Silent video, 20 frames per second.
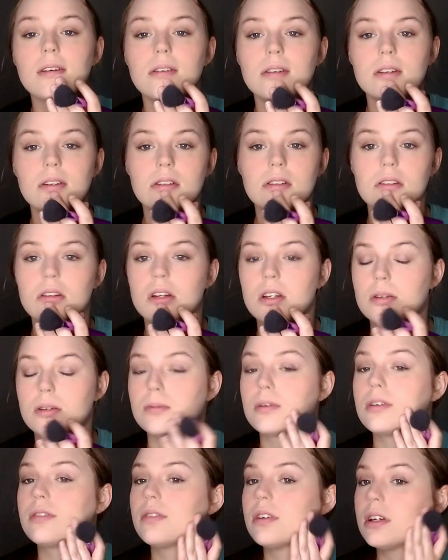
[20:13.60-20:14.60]
and just touch
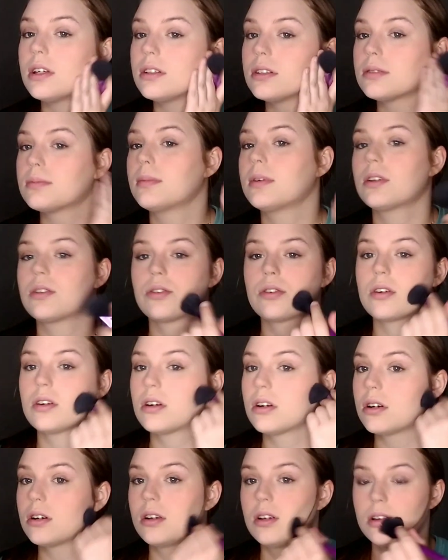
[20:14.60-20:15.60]
my face, make
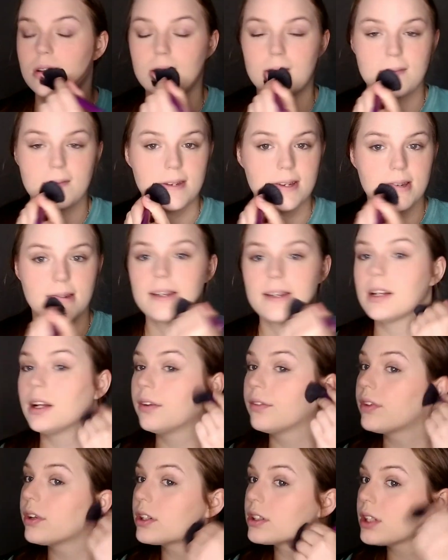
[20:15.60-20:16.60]
sure
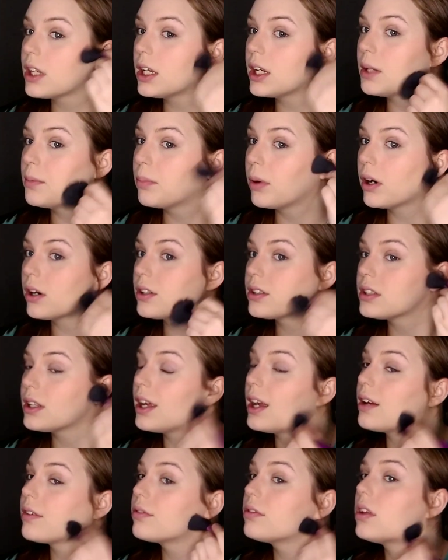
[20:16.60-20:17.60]
if there's any parts that
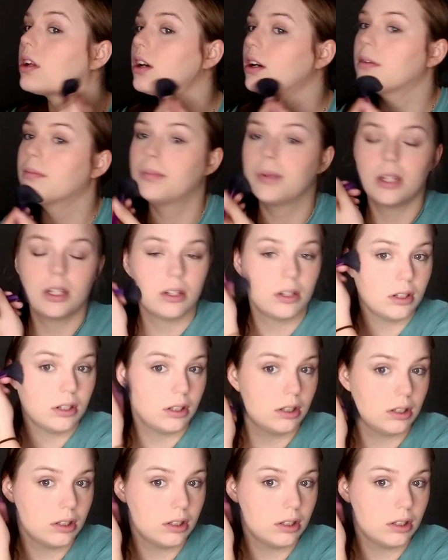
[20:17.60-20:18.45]
have not been